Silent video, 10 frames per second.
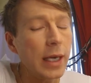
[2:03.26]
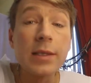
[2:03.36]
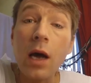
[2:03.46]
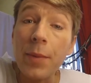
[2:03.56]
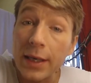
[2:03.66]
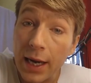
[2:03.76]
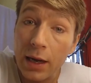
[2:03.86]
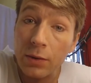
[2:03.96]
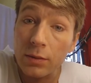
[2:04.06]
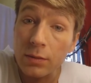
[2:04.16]
It's coming
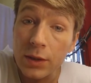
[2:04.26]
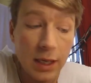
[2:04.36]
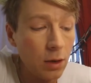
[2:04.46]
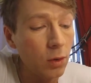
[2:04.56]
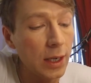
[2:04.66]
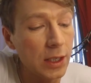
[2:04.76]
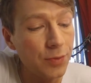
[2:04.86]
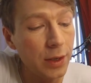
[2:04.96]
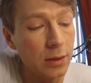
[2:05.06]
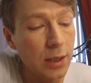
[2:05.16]
down, said Lord
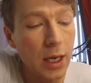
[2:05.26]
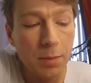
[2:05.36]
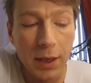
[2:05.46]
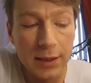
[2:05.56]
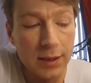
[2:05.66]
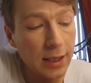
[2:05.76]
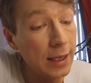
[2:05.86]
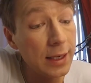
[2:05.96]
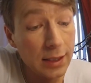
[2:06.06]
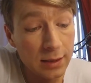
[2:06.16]
Asriel, but
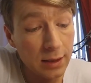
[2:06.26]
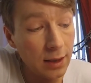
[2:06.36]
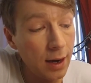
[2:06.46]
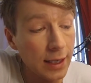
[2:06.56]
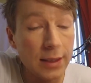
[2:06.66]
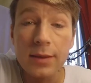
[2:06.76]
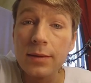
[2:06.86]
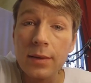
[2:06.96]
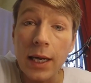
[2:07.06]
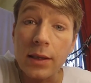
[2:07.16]
it isn't light,
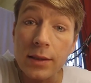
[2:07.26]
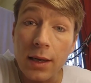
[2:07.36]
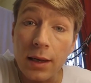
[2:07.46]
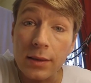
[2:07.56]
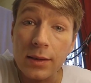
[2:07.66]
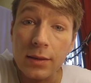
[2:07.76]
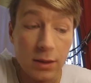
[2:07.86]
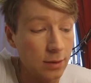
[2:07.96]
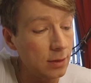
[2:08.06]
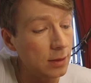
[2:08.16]
it's dust.
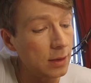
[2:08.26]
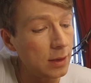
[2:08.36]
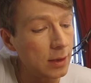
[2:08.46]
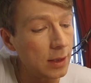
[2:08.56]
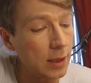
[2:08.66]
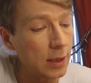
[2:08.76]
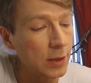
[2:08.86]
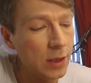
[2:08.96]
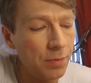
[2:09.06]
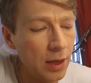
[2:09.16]

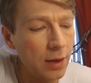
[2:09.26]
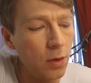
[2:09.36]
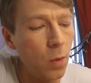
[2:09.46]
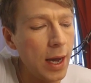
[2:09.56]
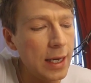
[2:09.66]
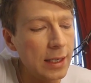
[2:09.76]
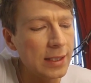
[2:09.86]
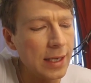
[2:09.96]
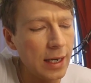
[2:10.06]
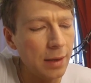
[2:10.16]
Something in the way he
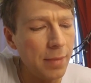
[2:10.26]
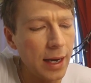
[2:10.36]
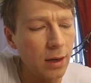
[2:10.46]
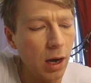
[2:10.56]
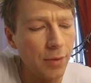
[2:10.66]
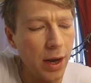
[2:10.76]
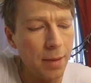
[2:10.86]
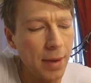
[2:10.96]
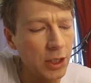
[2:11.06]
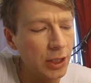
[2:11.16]
said it made Lyra
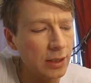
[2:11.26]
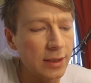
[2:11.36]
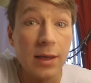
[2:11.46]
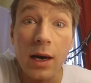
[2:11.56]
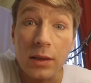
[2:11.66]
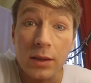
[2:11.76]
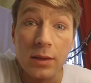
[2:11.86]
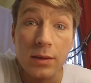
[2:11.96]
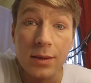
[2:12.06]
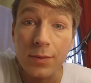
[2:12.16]
imagine
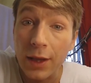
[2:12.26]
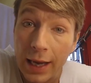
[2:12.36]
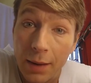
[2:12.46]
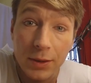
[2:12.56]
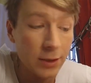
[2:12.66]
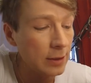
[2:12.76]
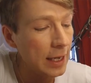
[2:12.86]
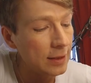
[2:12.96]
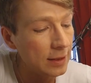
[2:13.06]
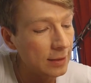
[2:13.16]
dust with a capital
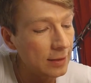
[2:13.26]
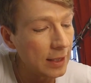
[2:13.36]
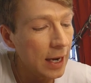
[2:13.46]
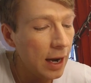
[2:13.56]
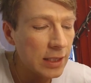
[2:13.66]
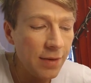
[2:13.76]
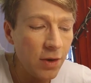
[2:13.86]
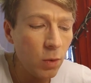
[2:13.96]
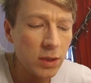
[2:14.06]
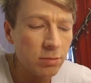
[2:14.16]
letter, as if
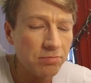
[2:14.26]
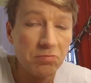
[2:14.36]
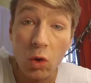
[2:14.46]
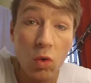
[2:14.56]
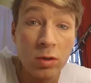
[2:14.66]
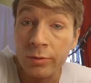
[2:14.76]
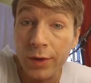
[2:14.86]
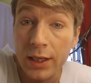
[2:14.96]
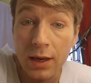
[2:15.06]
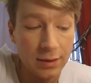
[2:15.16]
it wasn't
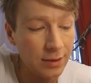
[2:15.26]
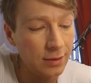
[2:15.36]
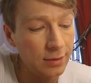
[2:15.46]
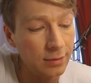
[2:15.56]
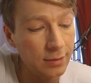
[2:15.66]
ordinary dust.